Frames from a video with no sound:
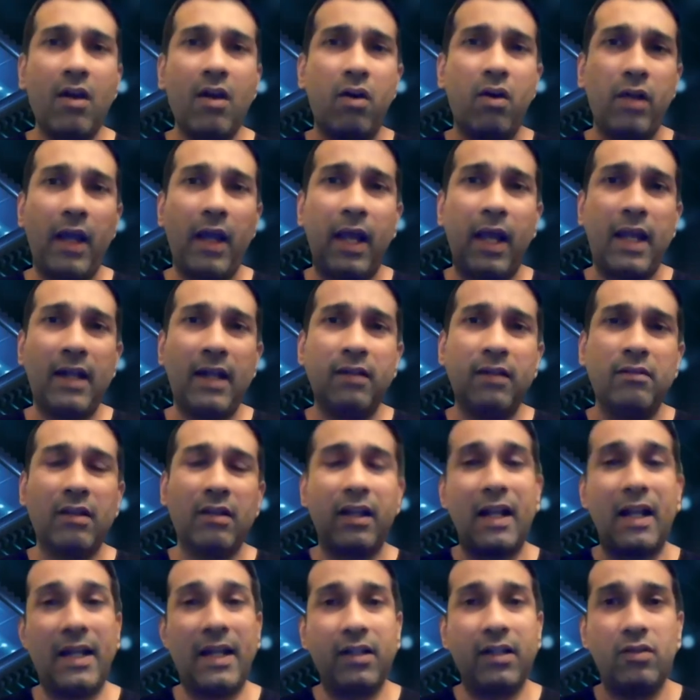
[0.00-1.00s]
and
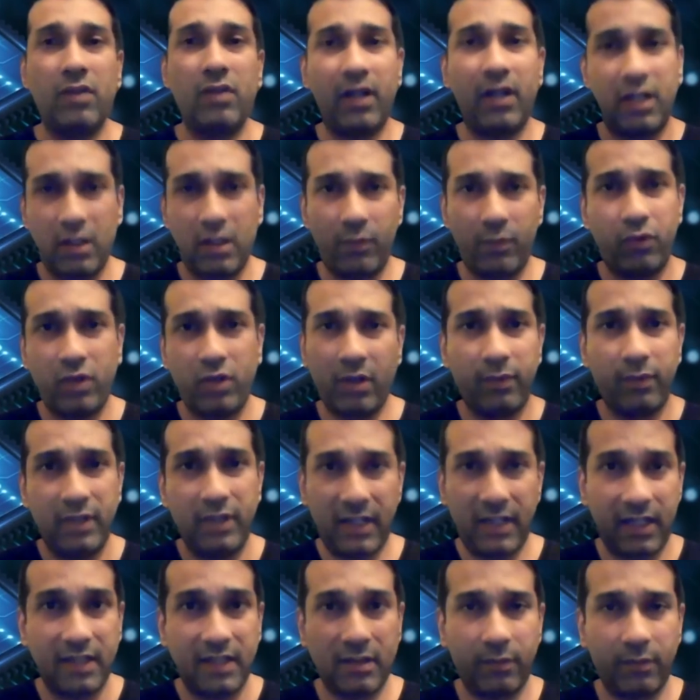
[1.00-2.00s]
right to data
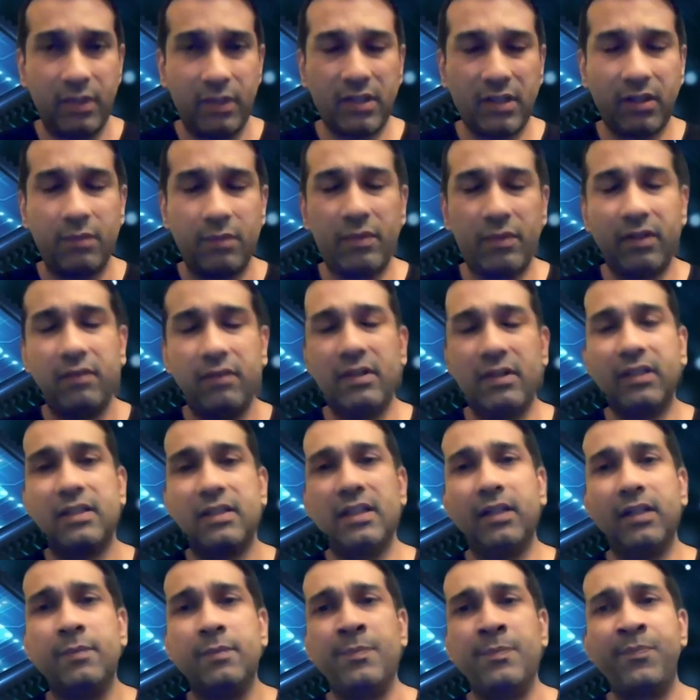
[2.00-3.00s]
portability, as I mentioned
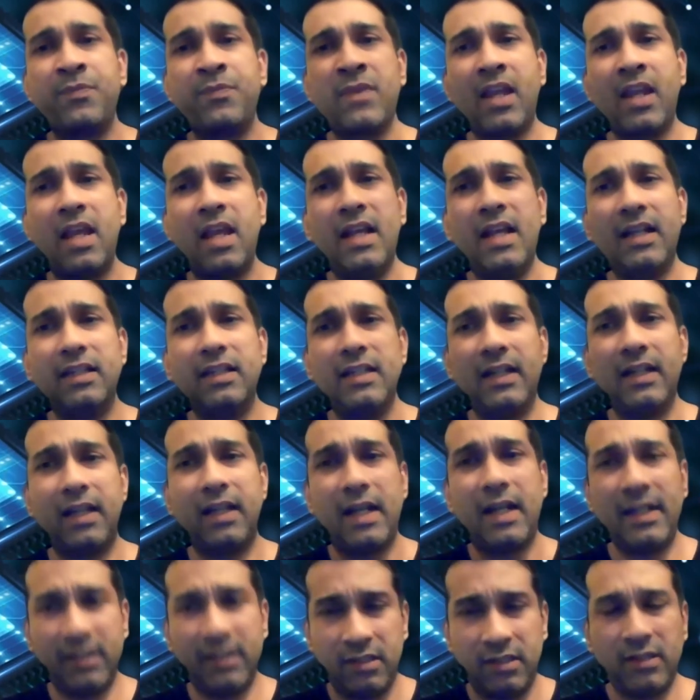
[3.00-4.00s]
previously, and other
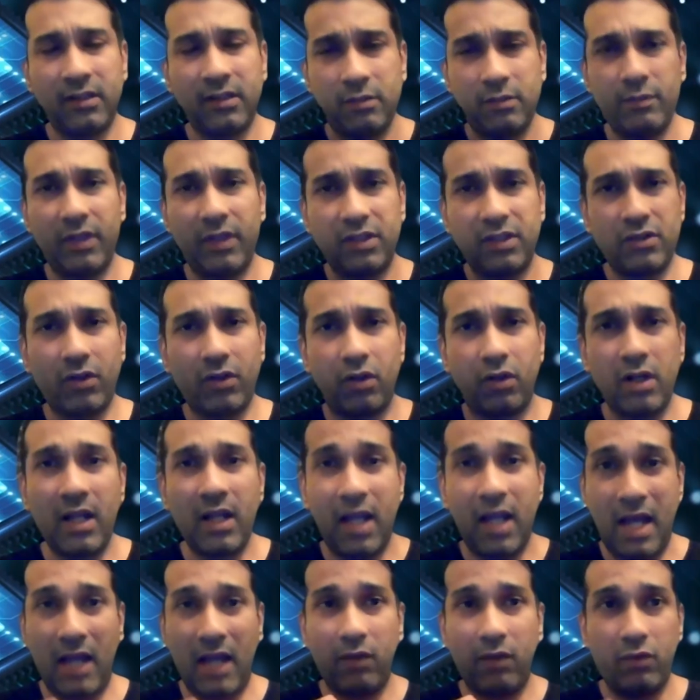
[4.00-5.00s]
rights bestowed.
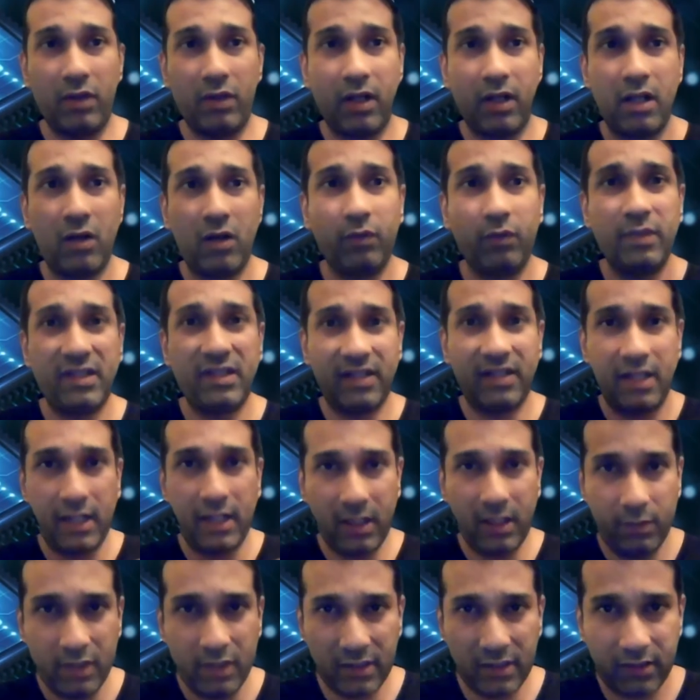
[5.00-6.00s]
I would now be
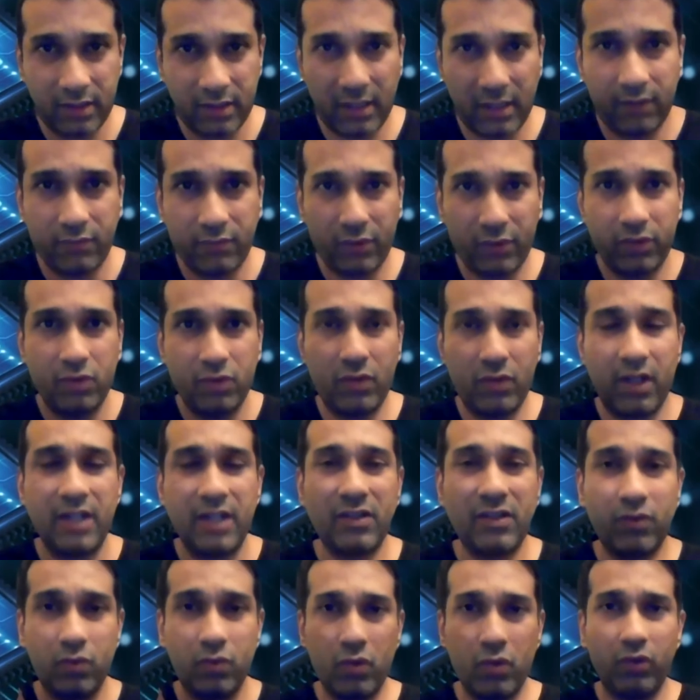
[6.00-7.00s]
sharing my screen for you guys
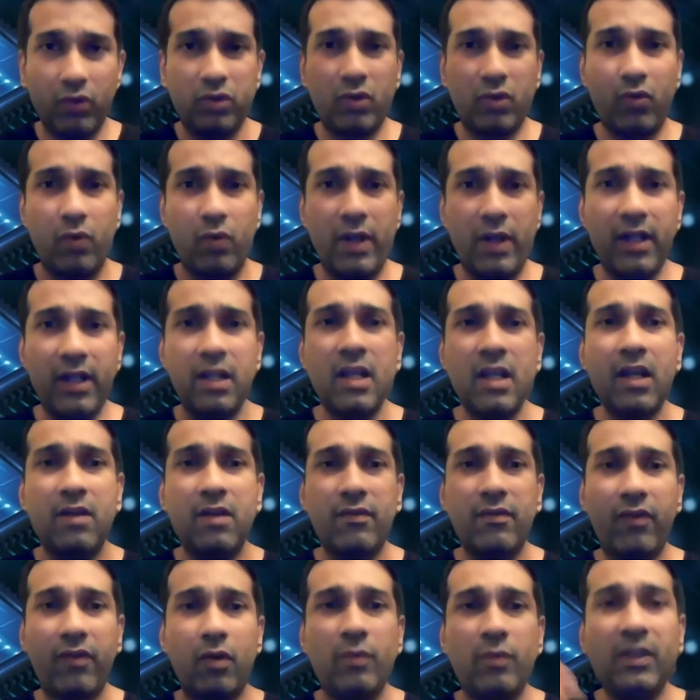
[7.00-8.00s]
to go through it
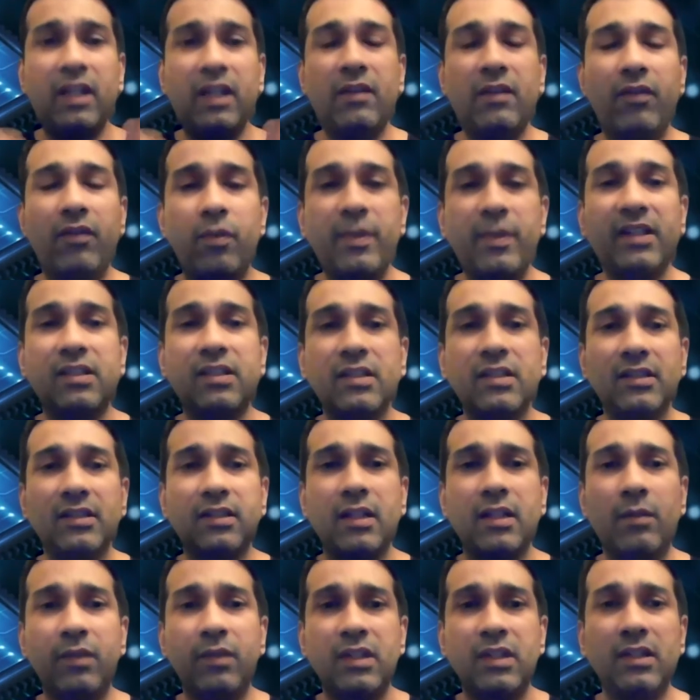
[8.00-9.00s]
from the Information
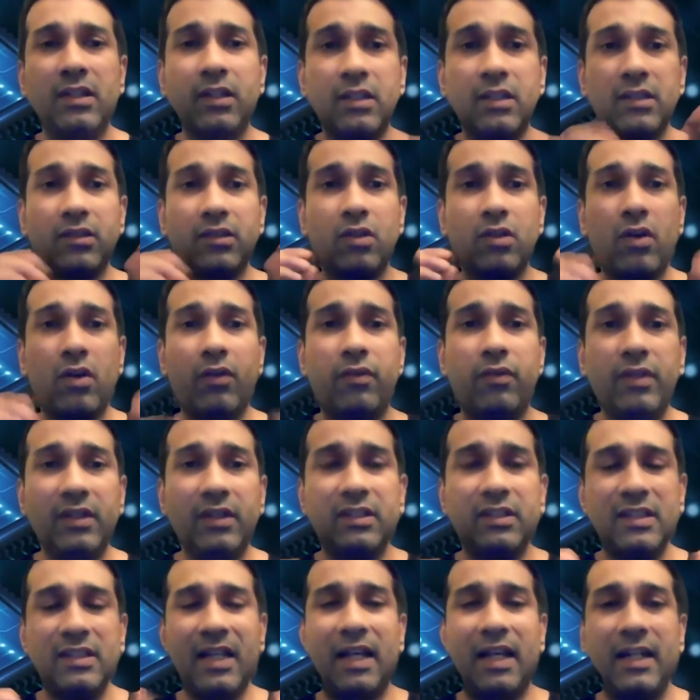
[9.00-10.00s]
Commissioner's
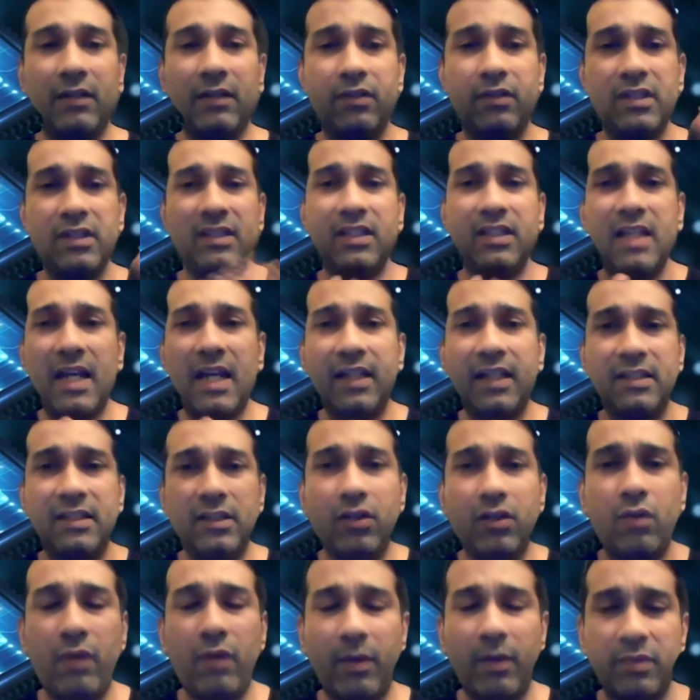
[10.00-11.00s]
Office Direct, which is the
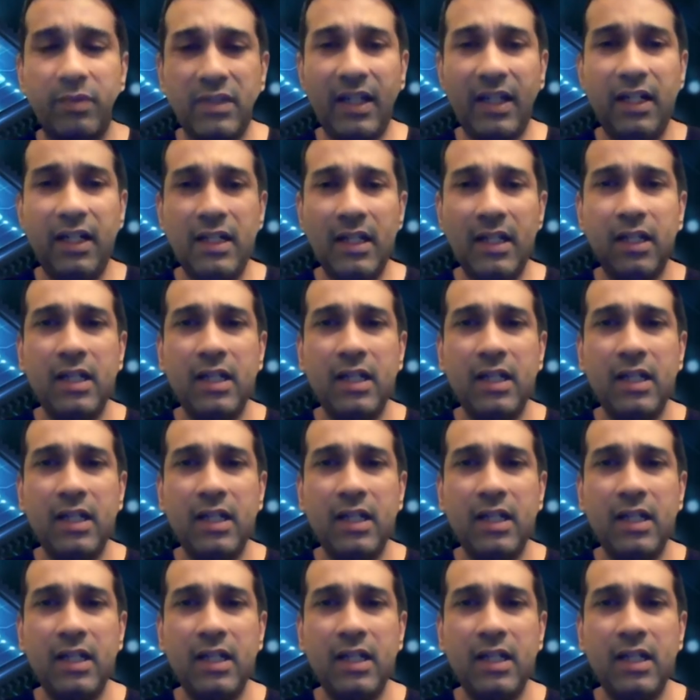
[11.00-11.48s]
ICO website.